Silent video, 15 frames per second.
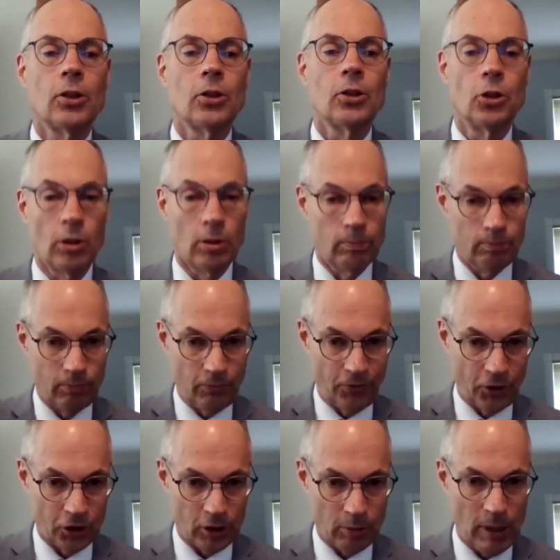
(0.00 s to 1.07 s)
you're a
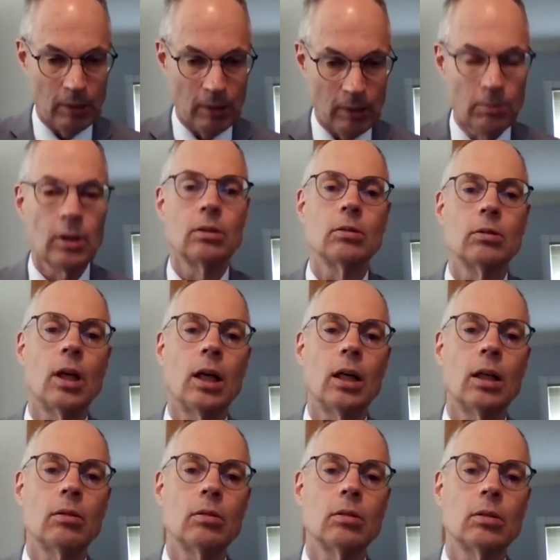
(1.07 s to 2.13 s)
First Amendment
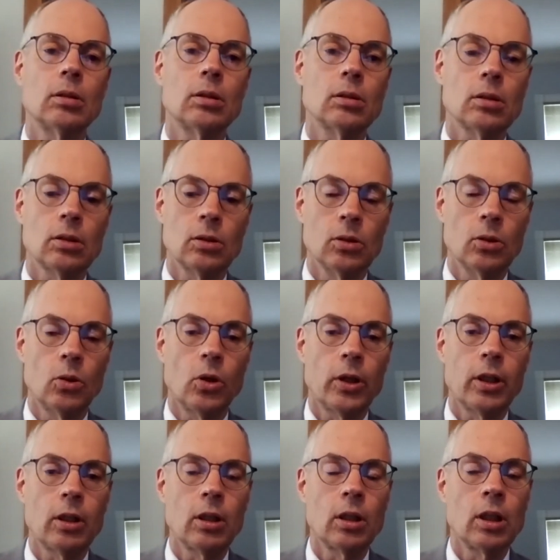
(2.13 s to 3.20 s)

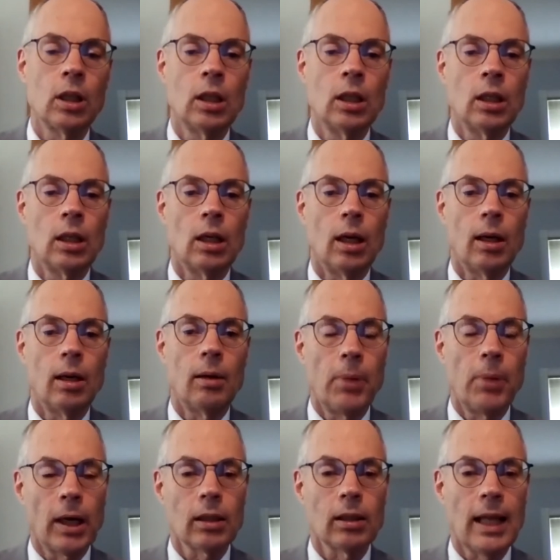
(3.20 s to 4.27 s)
lawyer,
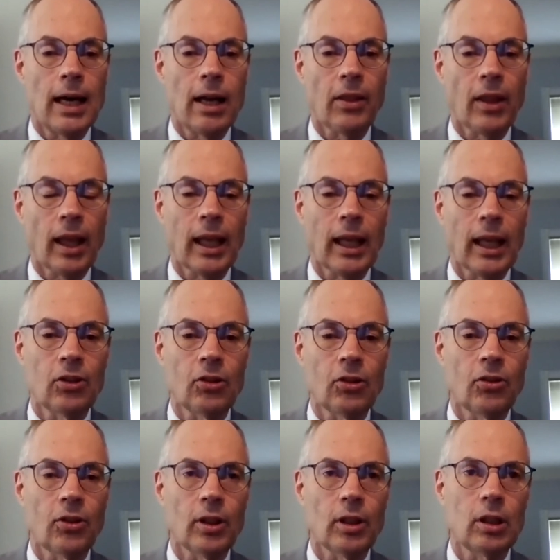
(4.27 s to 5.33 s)
but a lot of the
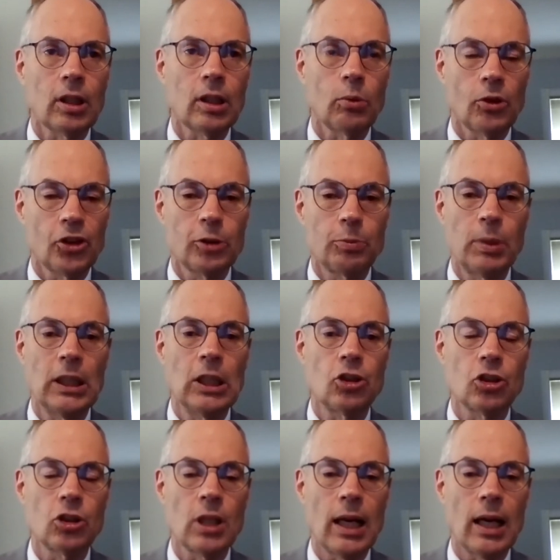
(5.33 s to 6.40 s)
cases that deal with
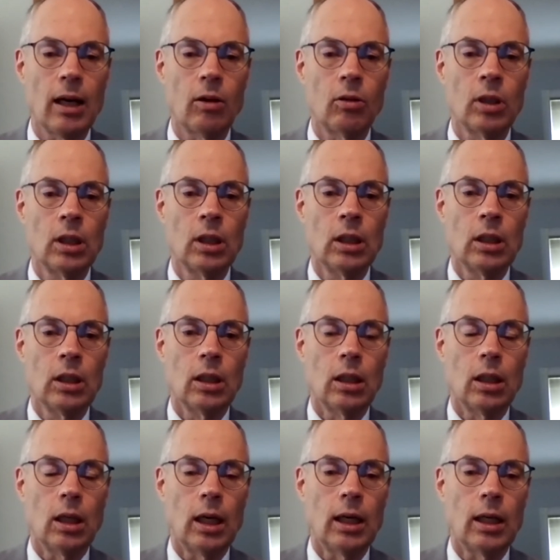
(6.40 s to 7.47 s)
speech now
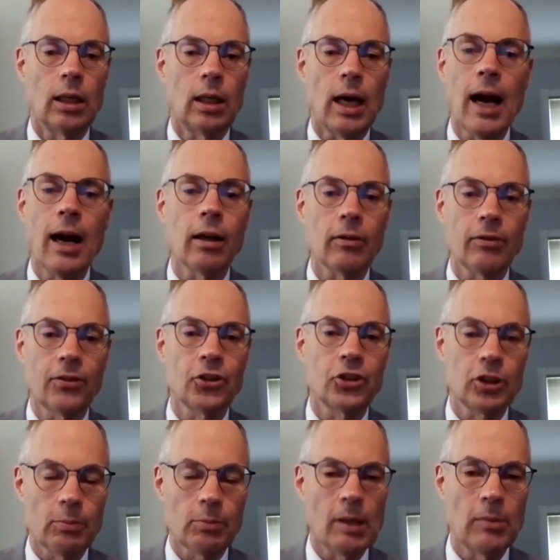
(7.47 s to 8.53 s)
aren't
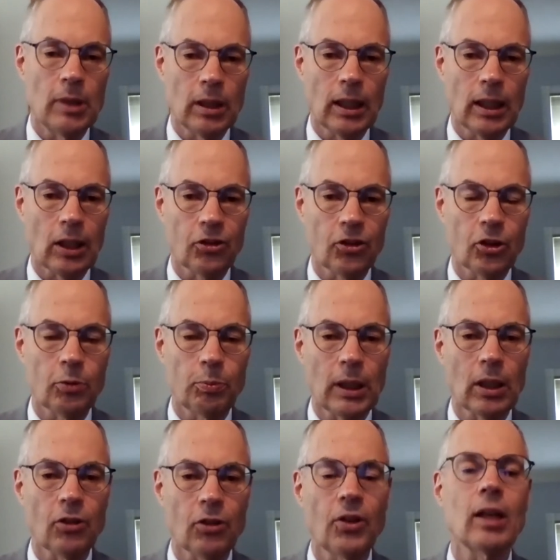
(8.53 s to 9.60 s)
First Amendment cases
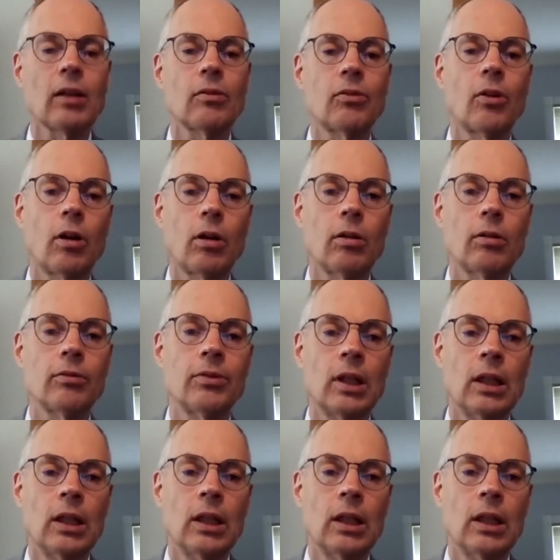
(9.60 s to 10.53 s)
because they involve